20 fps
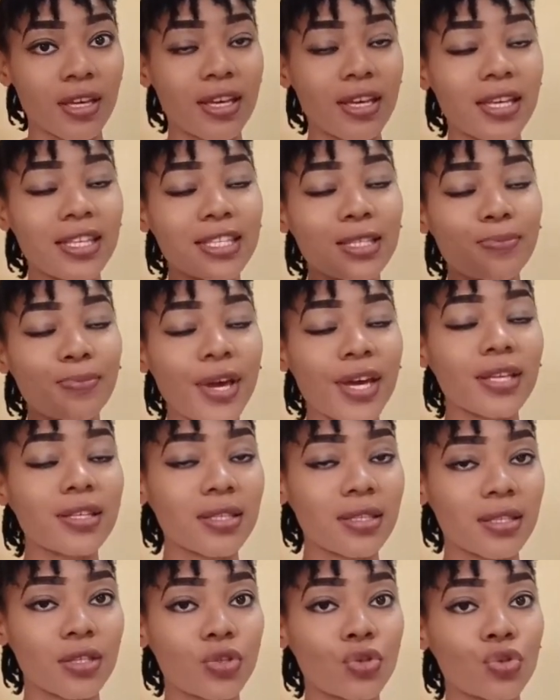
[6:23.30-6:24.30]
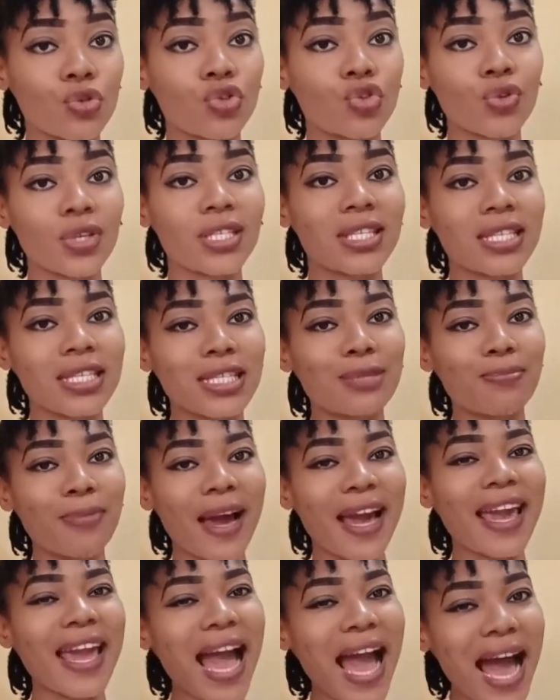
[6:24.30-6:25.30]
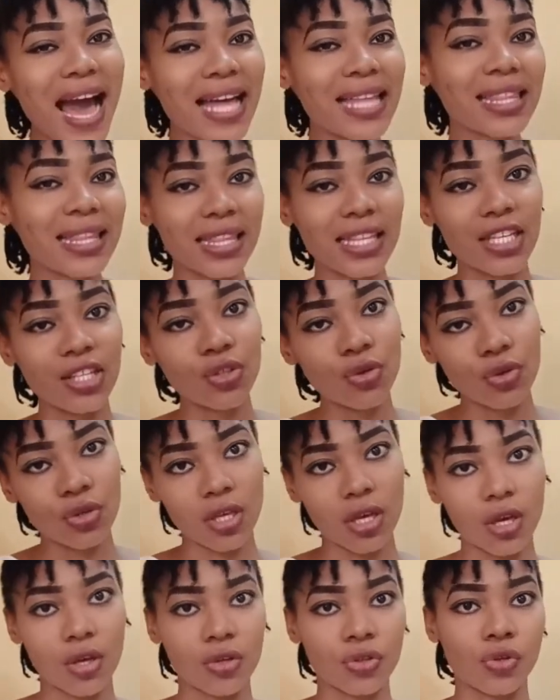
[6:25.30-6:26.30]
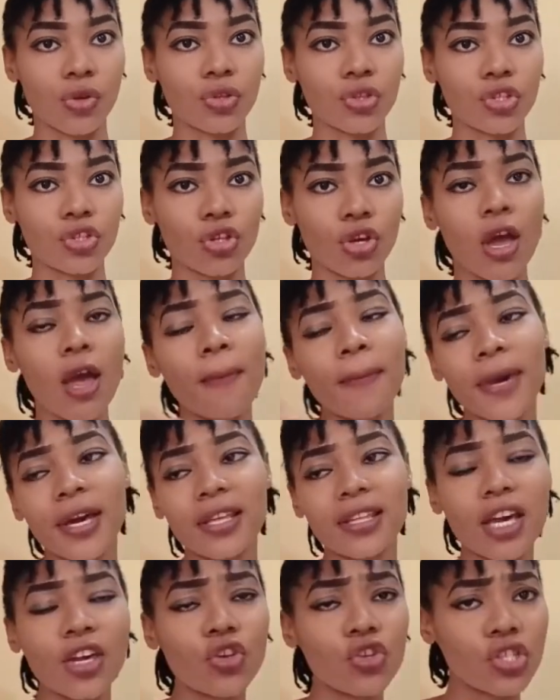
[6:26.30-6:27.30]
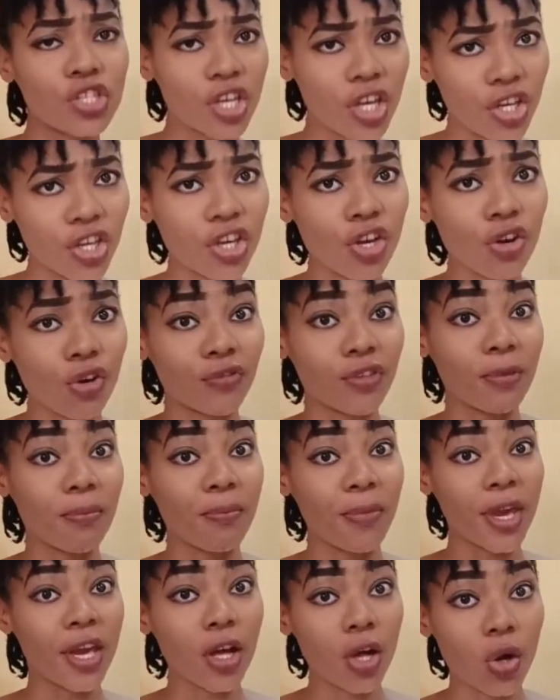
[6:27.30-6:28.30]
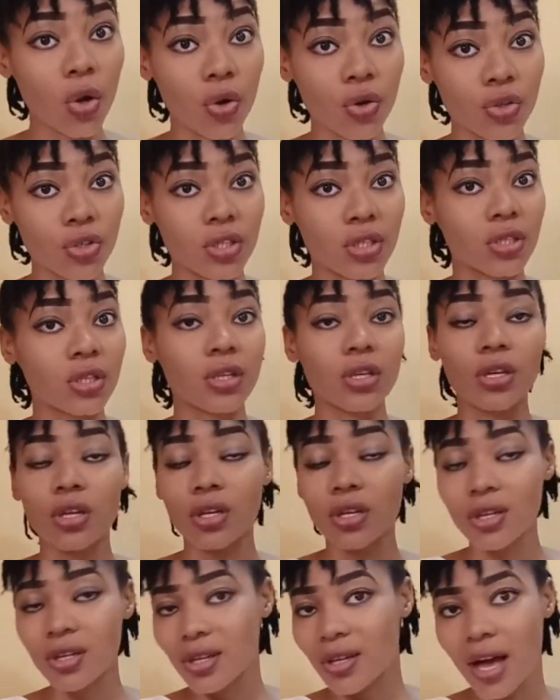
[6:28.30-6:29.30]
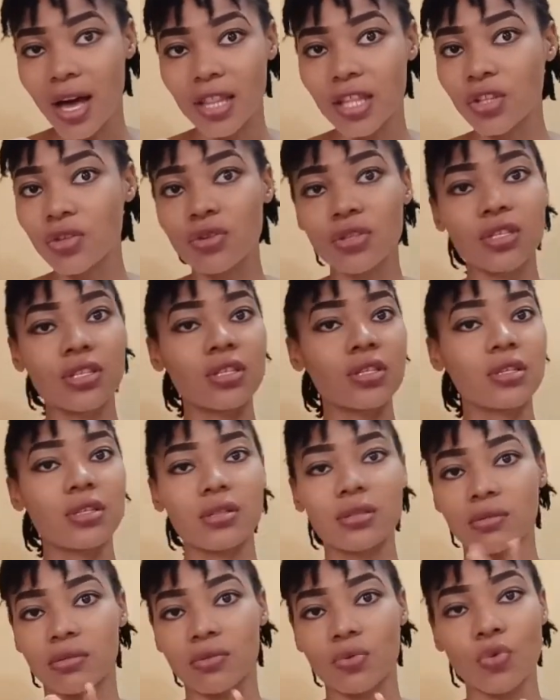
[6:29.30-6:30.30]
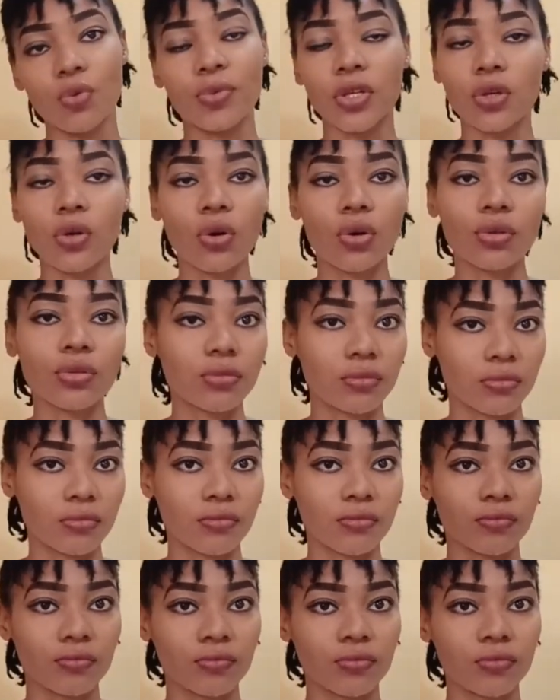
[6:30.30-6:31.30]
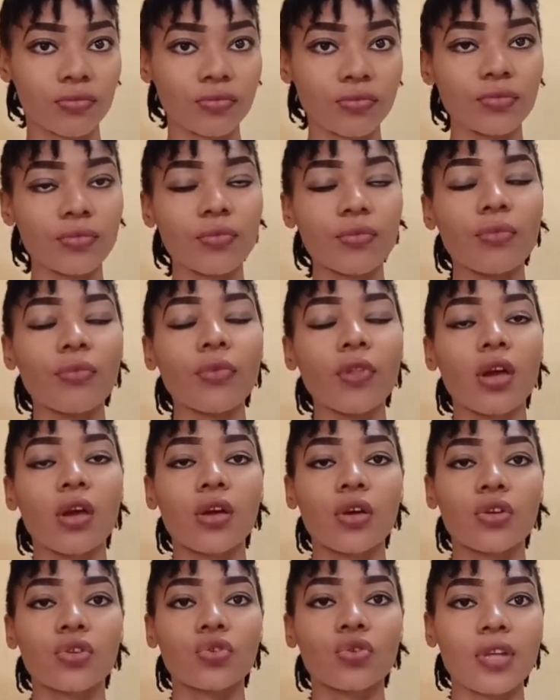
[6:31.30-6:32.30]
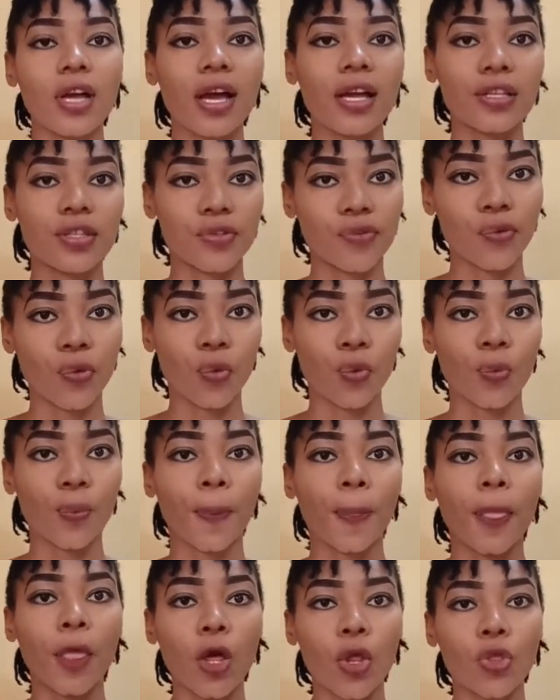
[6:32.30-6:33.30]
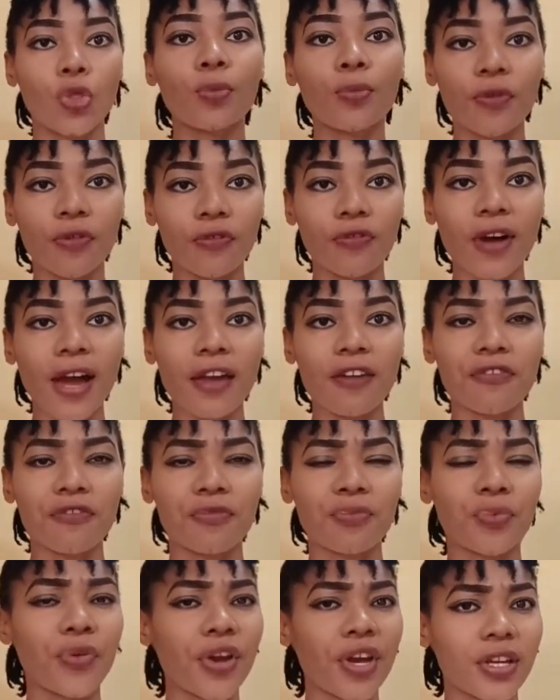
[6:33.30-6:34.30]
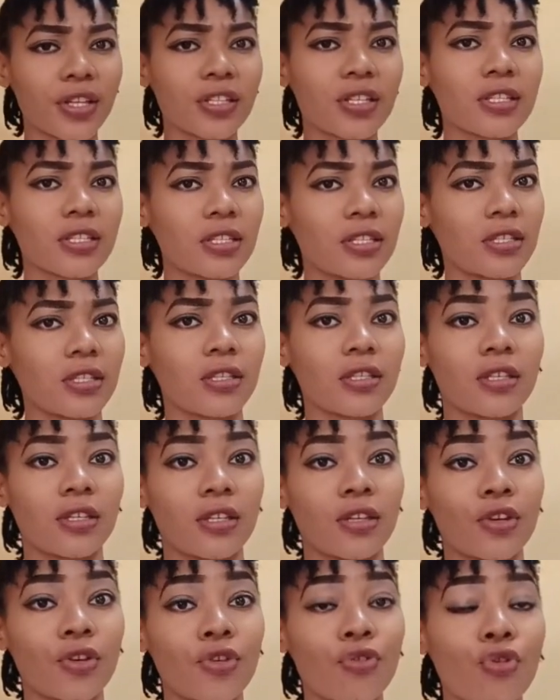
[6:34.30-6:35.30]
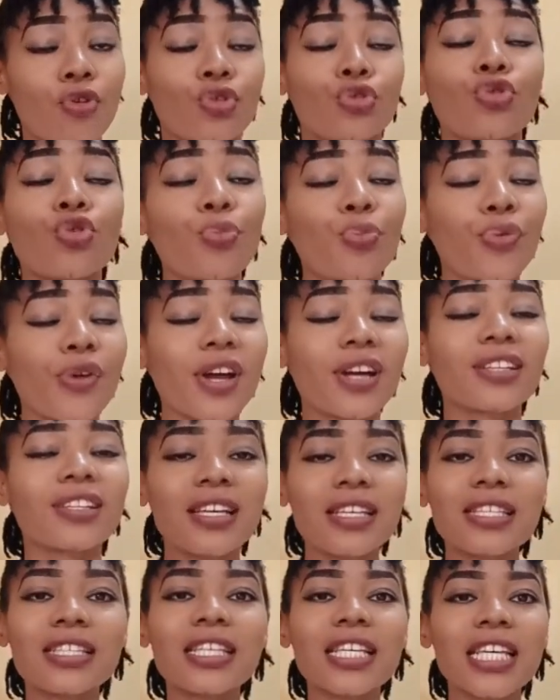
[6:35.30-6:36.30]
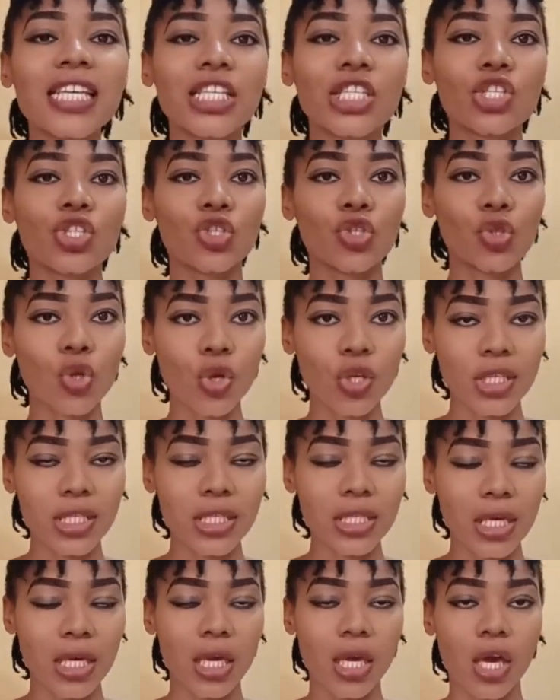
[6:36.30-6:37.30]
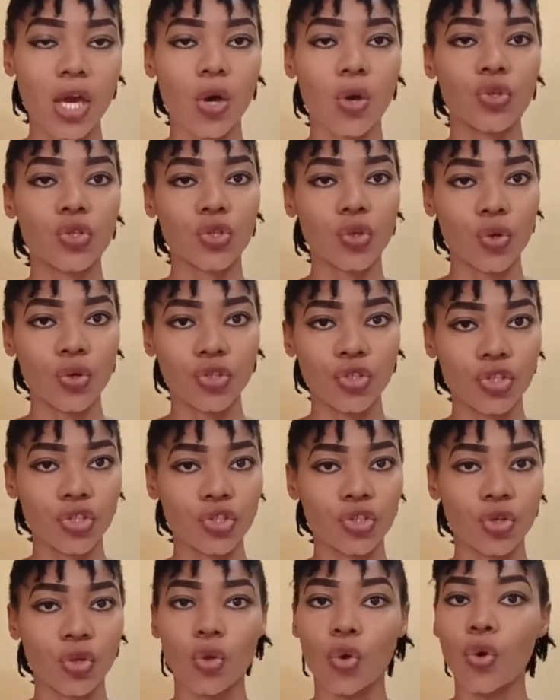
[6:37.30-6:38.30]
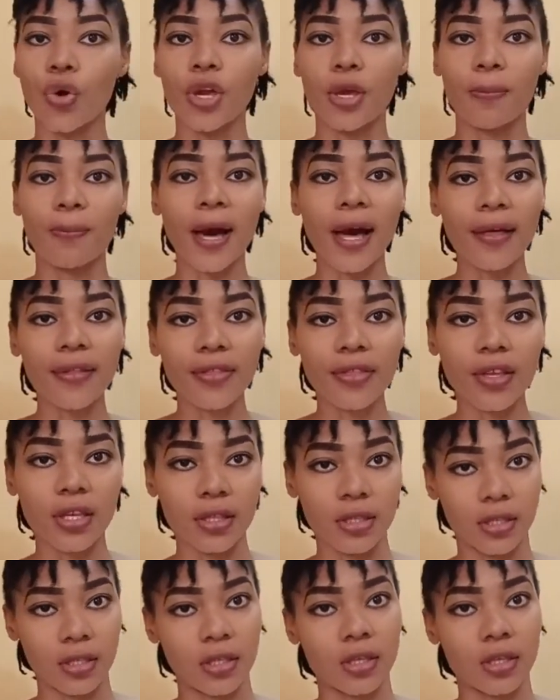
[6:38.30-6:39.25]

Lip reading: it's best to treat it by handling those health conditions. By the time you take care of the main cause, halitosis will be gone. So that's 4. Number 5, pregnancy. Although pregnancy is not a health condition or a bad thing,